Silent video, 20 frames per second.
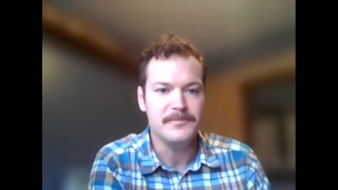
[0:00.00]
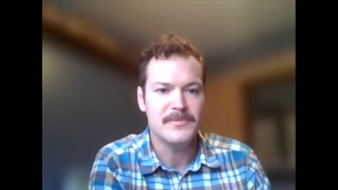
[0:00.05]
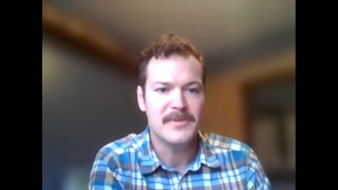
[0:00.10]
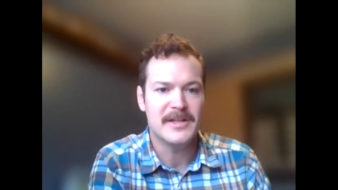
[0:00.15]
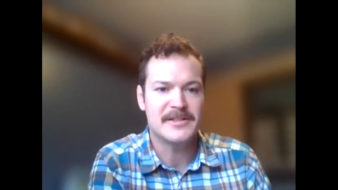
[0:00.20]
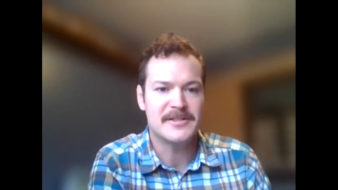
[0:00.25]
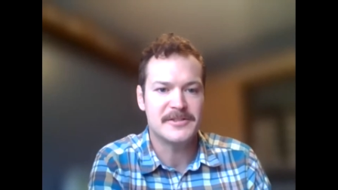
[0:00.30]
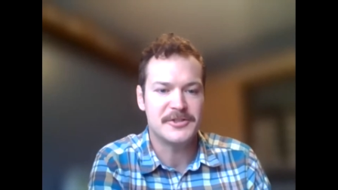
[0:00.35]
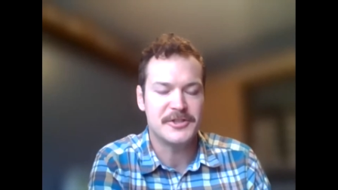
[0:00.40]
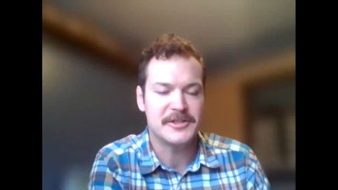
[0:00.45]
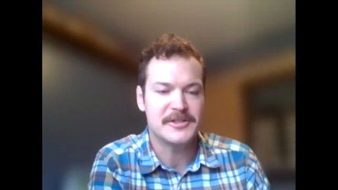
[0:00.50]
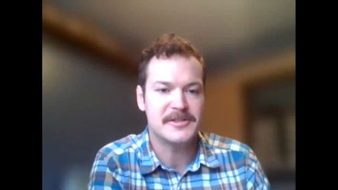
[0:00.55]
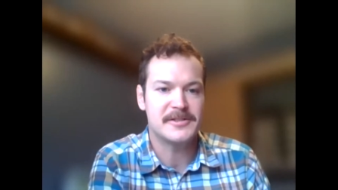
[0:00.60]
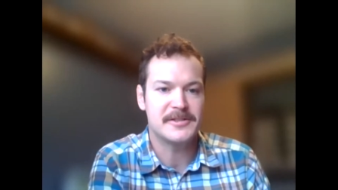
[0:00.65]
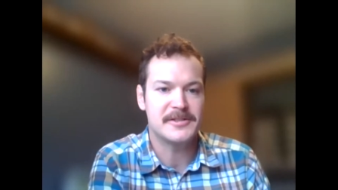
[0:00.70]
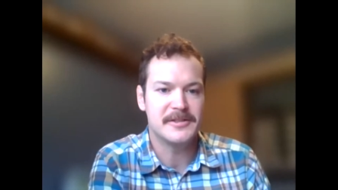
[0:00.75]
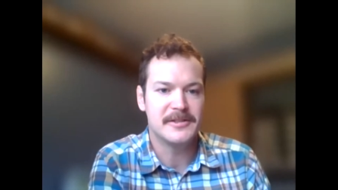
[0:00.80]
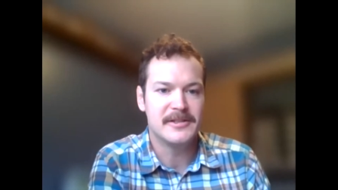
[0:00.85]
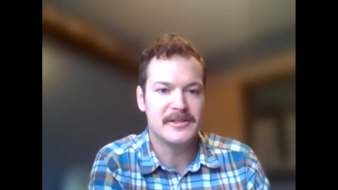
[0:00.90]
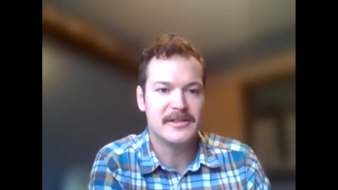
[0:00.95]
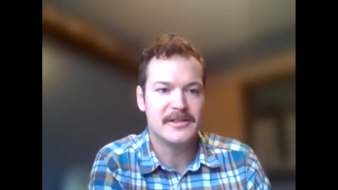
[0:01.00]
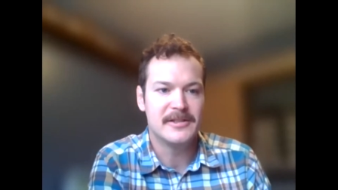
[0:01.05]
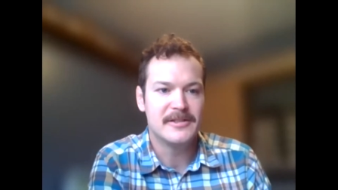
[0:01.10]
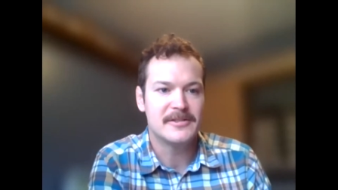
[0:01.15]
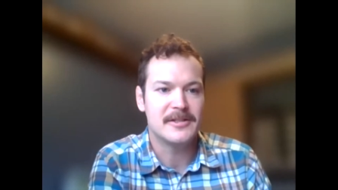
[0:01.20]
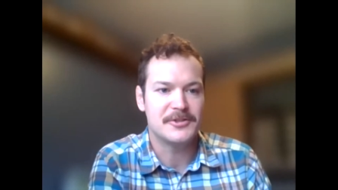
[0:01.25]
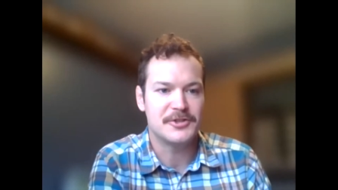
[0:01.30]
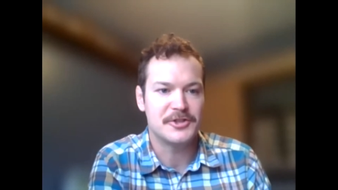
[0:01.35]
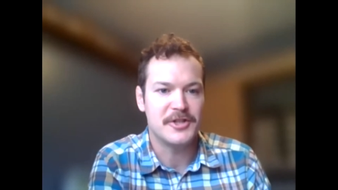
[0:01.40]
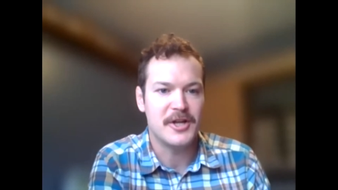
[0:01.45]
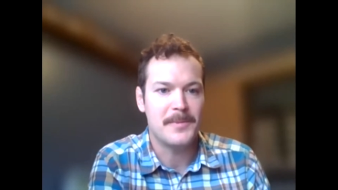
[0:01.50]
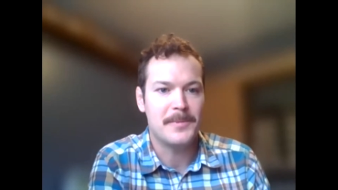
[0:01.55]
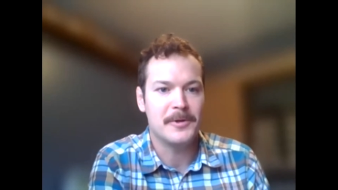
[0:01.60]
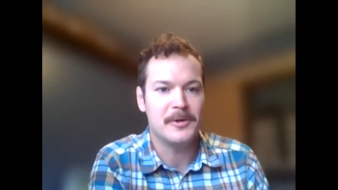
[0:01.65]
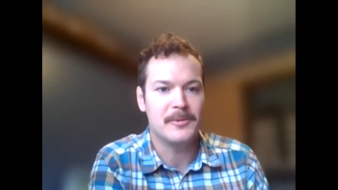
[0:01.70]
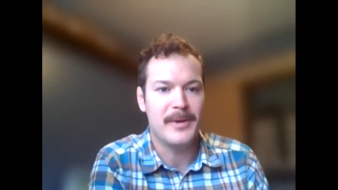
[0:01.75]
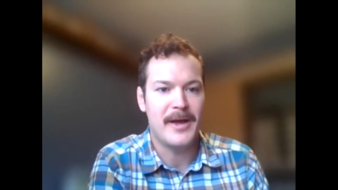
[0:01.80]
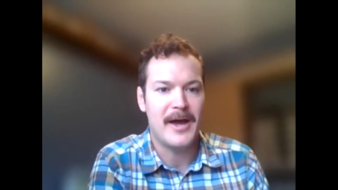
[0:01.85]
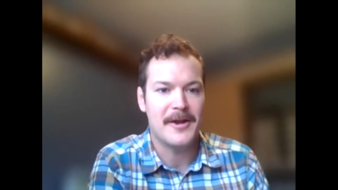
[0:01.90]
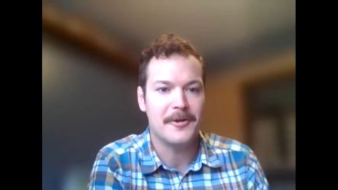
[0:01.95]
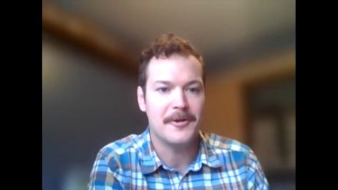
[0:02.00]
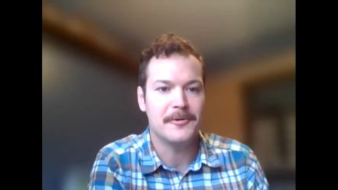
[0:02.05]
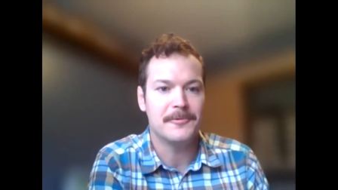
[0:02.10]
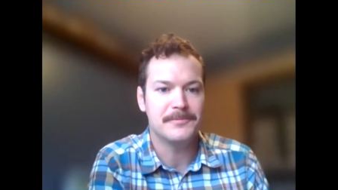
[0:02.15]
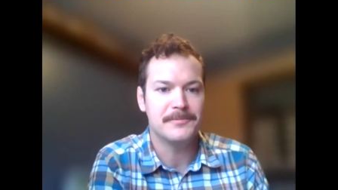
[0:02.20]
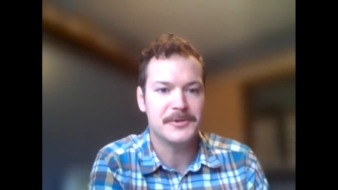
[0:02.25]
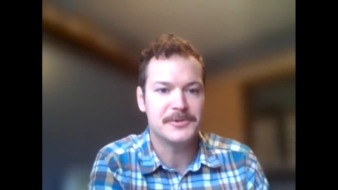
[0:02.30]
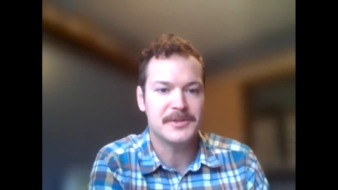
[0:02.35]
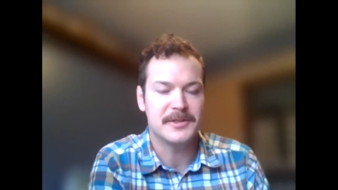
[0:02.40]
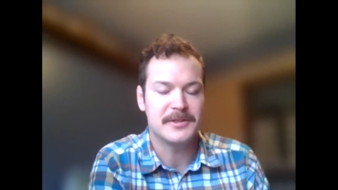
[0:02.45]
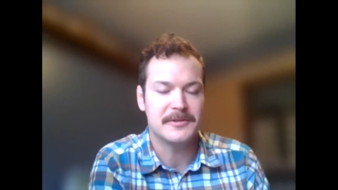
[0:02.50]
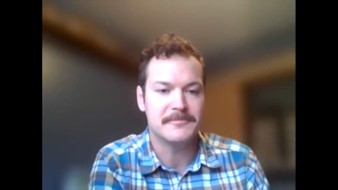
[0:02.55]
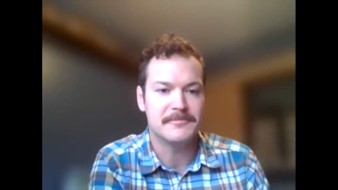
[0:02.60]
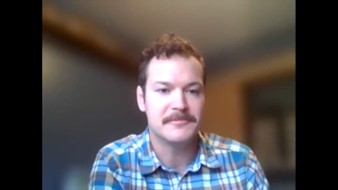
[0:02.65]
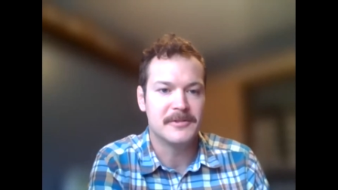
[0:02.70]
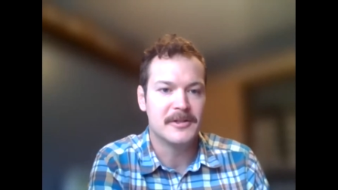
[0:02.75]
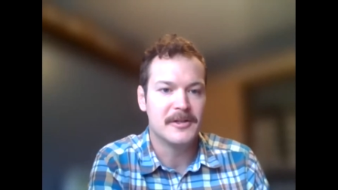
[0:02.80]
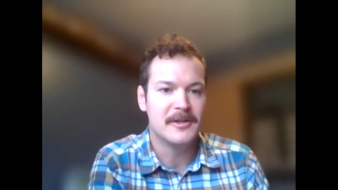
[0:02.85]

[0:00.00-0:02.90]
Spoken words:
it's just such an uphill battle using